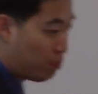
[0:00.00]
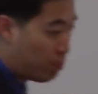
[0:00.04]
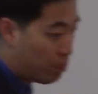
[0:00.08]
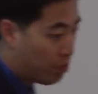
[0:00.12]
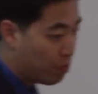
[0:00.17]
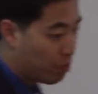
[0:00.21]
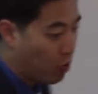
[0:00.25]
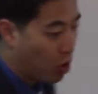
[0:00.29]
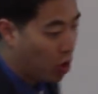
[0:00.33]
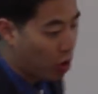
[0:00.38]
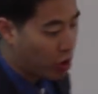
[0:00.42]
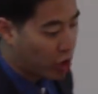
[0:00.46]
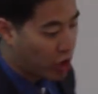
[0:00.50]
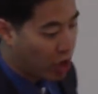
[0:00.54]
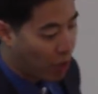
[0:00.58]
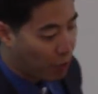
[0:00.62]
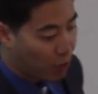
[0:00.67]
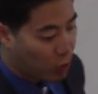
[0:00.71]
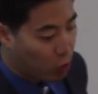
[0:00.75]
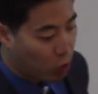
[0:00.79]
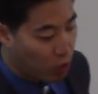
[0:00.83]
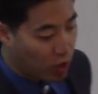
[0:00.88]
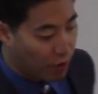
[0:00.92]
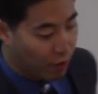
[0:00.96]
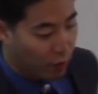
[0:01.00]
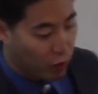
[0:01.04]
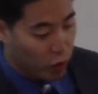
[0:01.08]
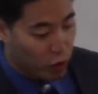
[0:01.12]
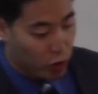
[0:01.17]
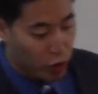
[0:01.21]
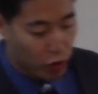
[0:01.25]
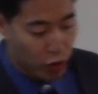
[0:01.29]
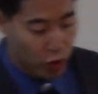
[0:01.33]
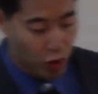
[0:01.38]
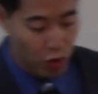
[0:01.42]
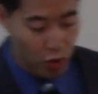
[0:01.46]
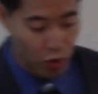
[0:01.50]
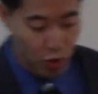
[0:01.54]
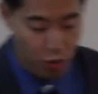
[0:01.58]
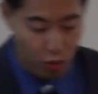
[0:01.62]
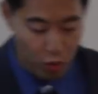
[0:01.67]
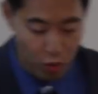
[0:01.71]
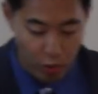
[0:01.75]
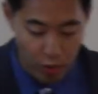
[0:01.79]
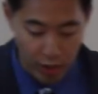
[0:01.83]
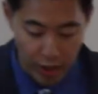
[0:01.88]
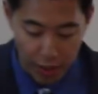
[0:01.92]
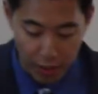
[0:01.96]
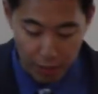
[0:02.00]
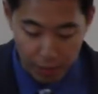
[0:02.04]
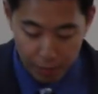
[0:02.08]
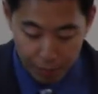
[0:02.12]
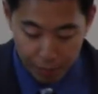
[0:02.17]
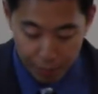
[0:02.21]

Mark chapter 1, verses 2 through 3.